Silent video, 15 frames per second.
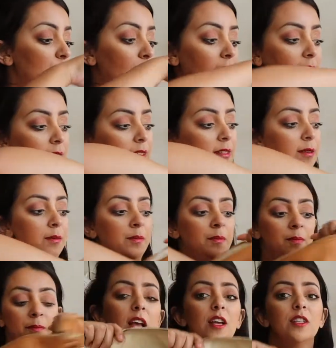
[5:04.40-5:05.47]
humongous.
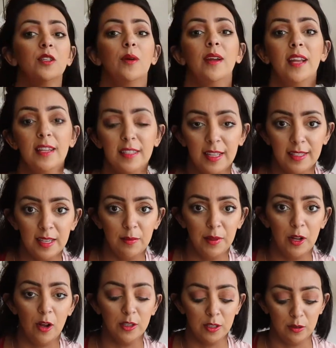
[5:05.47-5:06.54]
So I guess that's
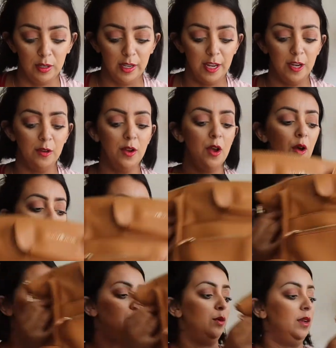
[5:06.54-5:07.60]
something also to let you know that
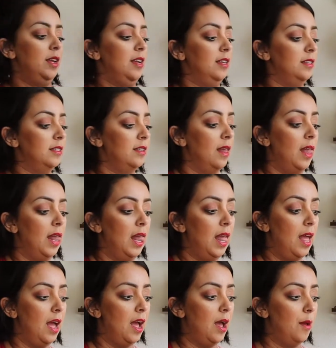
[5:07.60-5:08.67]
this one is
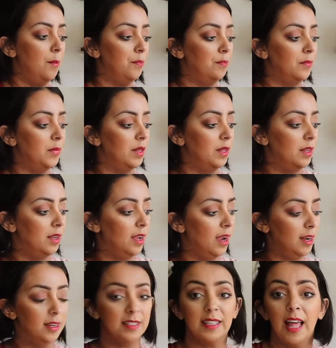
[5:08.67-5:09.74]
um,
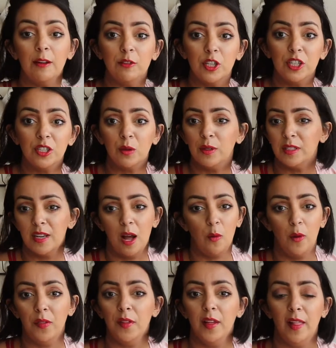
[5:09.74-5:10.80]
kind of slouchy. So it's not
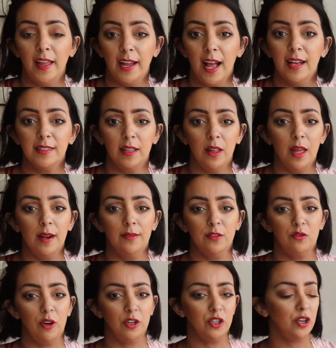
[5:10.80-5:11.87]
one that like has a lot of
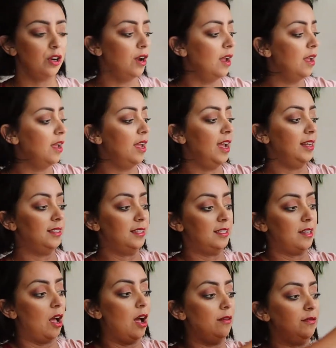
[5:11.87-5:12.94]
structure. It's
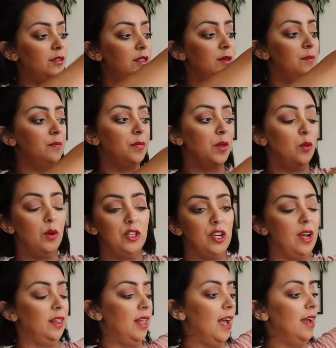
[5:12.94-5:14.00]
soft, which
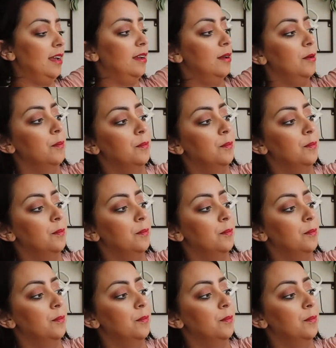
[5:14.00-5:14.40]
I like.